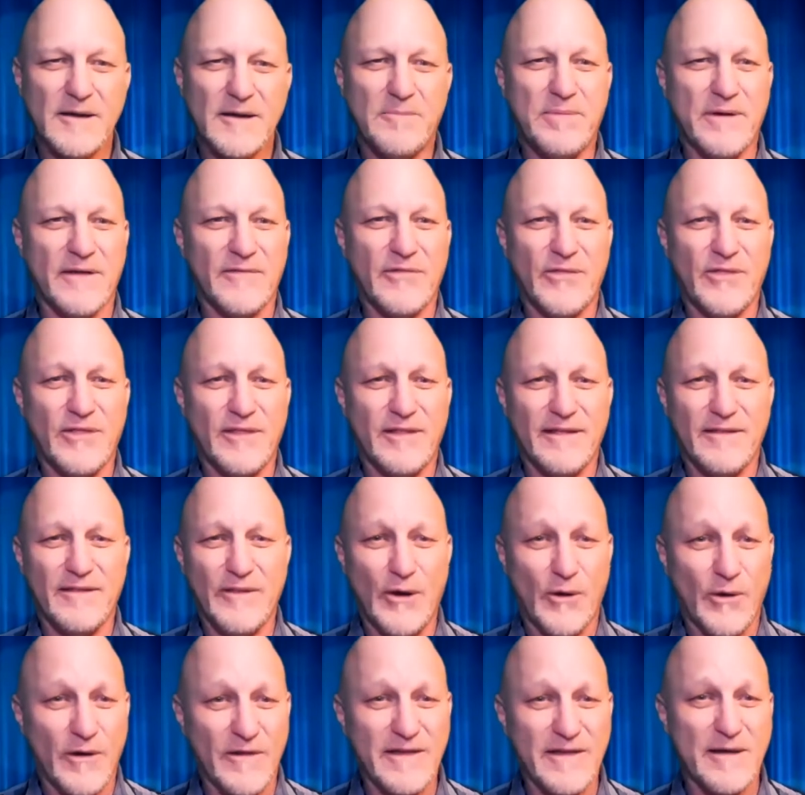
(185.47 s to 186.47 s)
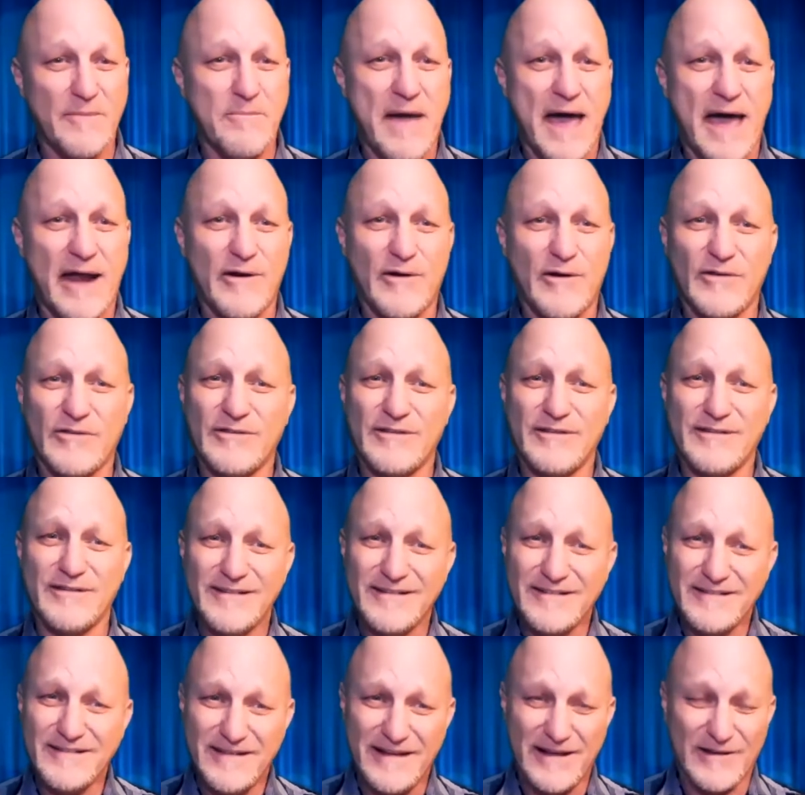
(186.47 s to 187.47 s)
But the only thing that matters,
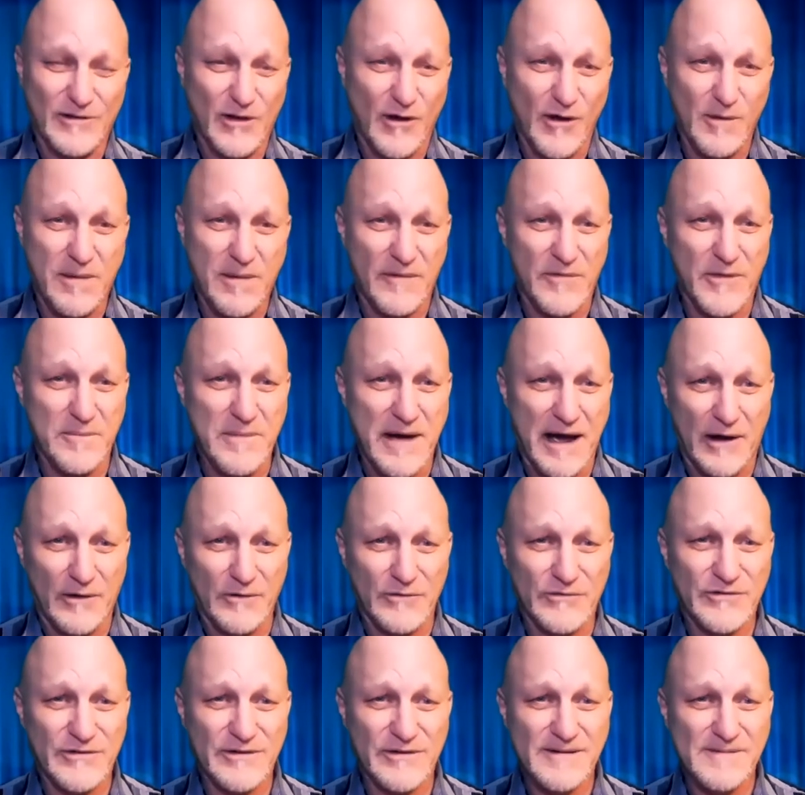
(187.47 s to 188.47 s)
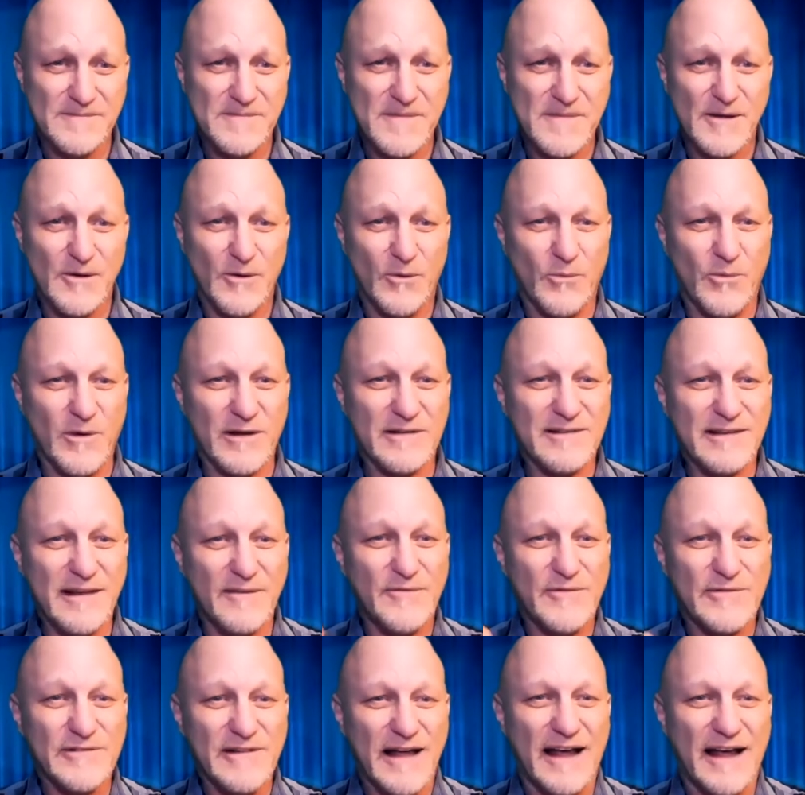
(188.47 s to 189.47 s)
it's all about the mouse. What's
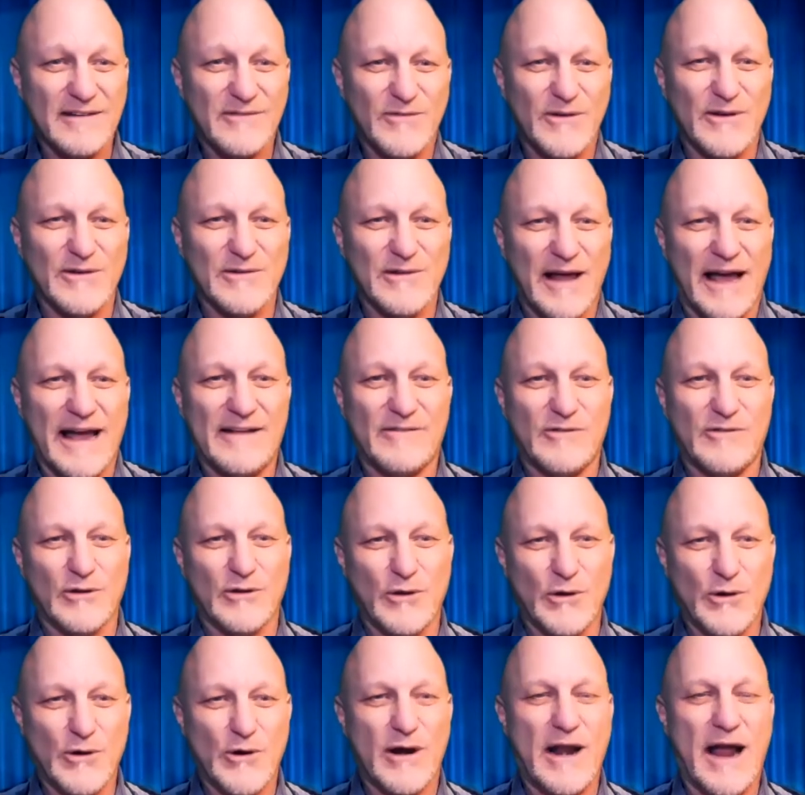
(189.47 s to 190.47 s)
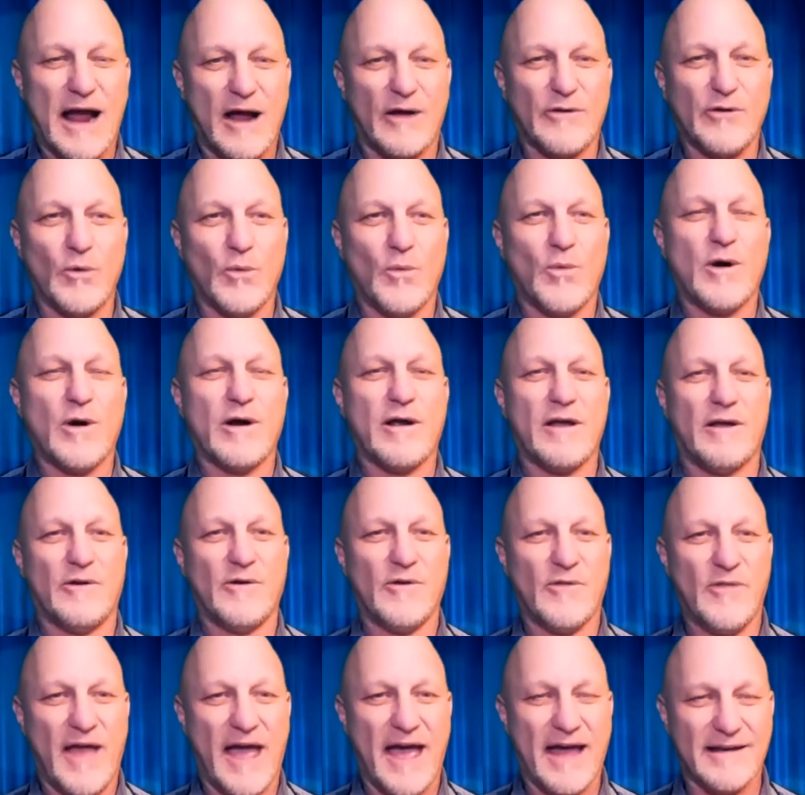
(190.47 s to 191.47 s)
that philosophy like to learn how to work
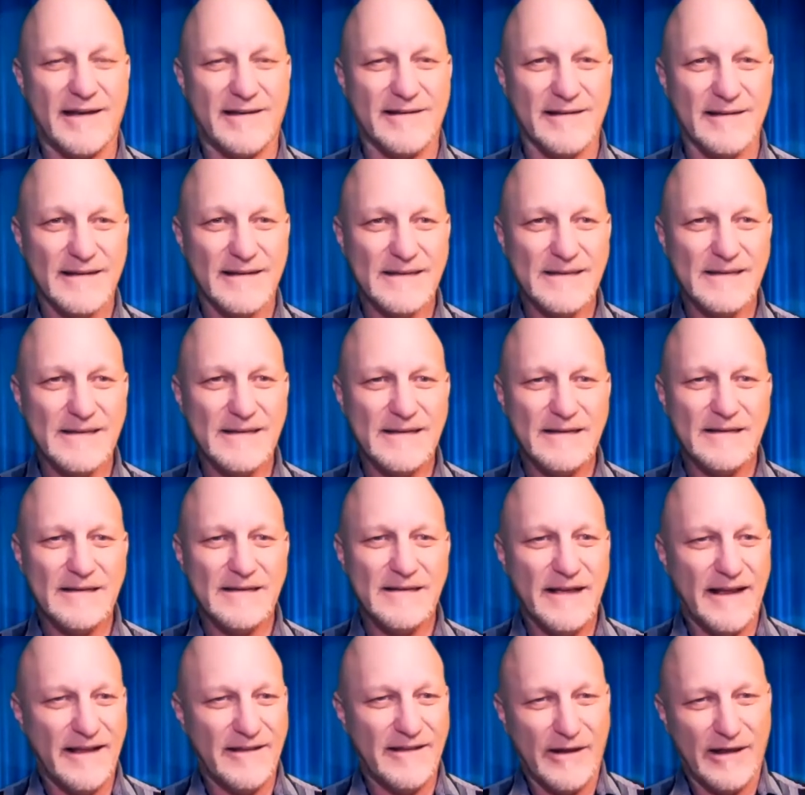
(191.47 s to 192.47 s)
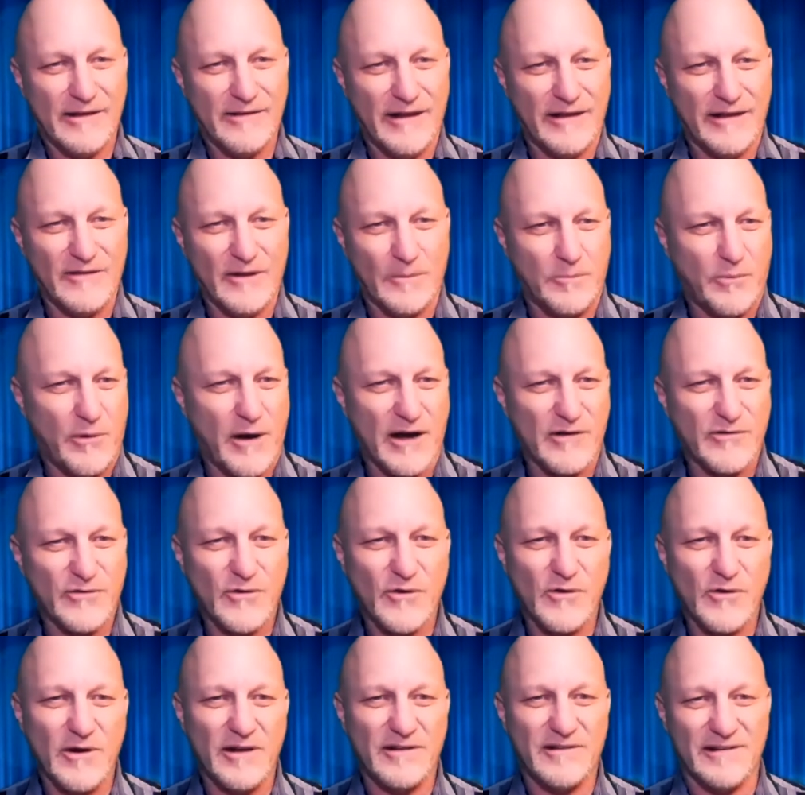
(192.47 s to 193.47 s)
under that? Is it
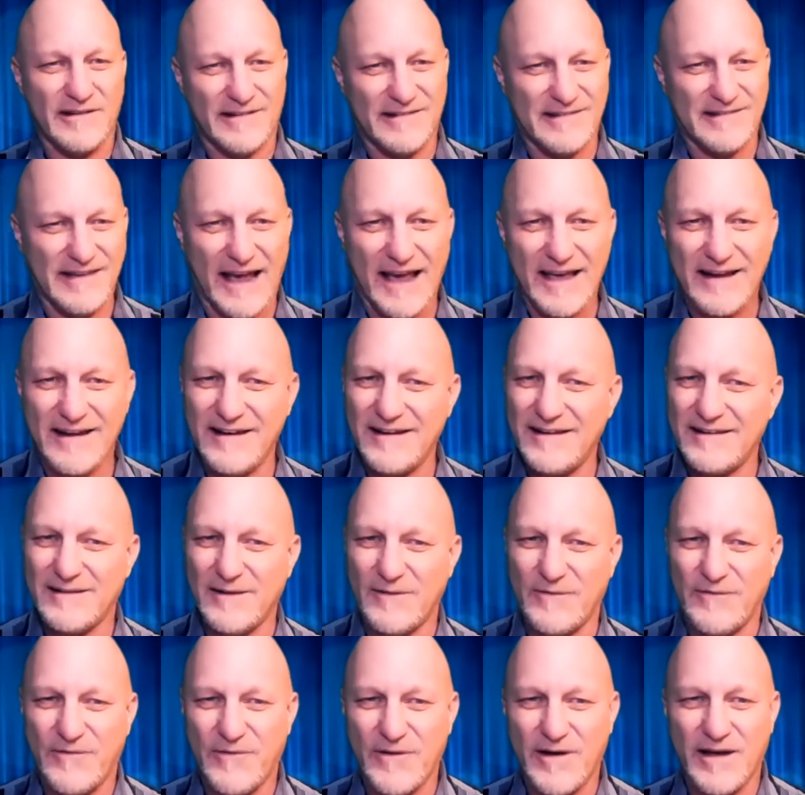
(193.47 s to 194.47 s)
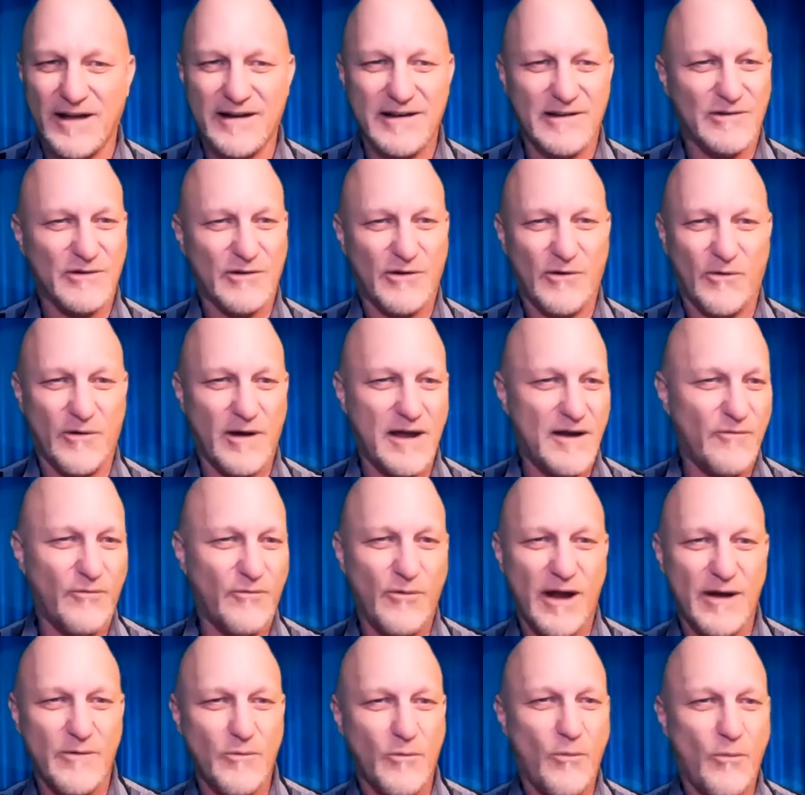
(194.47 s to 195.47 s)
pressure? Is it exciting? Is it fun? Is it creative?
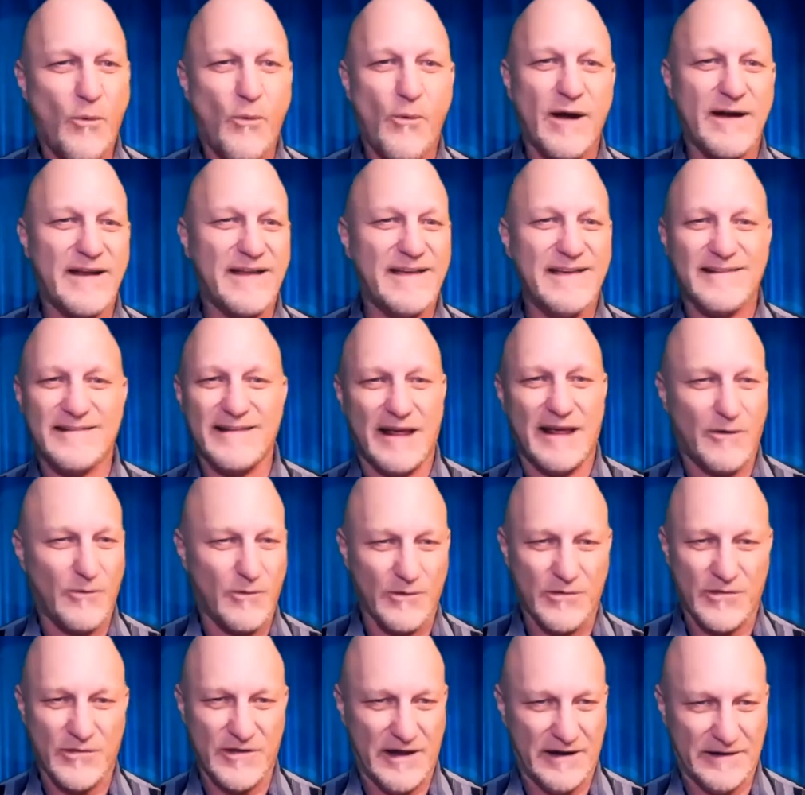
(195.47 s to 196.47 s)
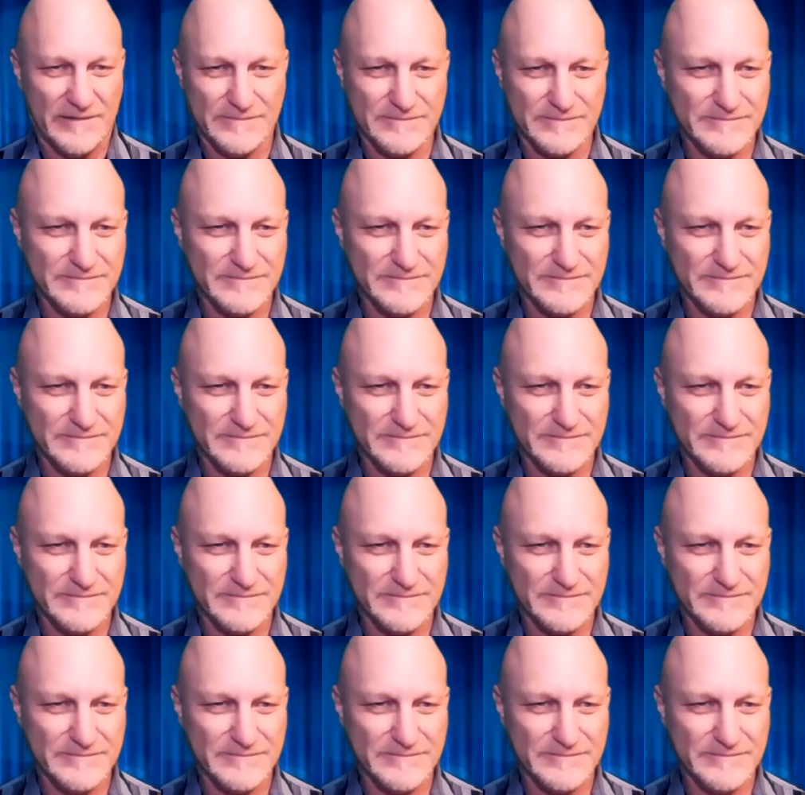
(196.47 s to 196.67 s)
What is that whole thing?